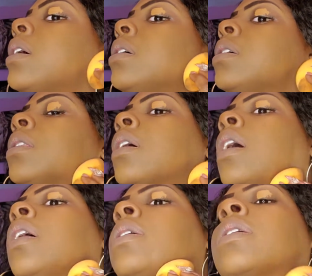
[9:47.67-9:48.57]
ugh, the
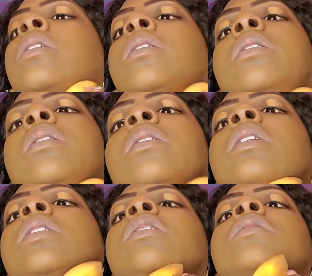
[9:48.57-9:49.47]
color, ugh,
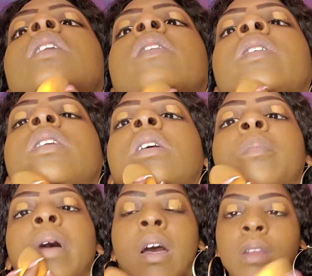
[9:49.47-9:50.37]
just everything
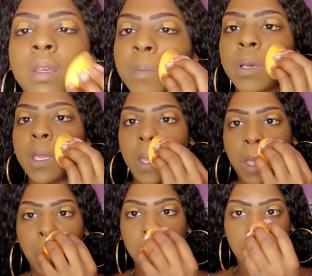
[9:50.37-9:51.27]
about it. But
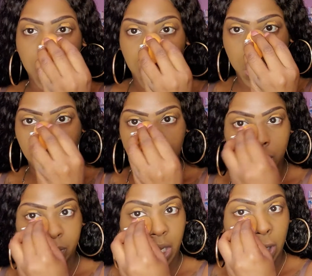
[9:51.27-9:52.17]
it is
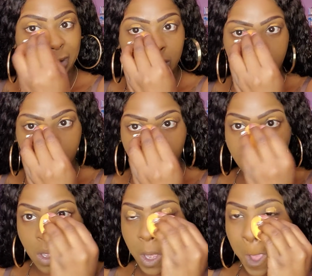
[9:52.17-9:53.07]
my go-to
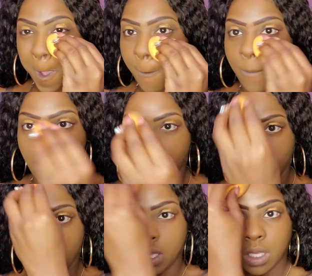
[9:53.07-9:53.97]
when I
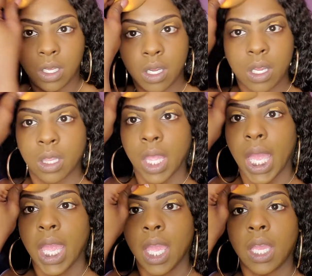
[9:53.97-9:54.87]
want to look
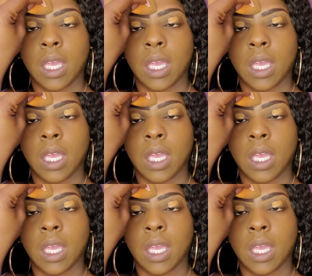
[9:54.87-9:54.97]
like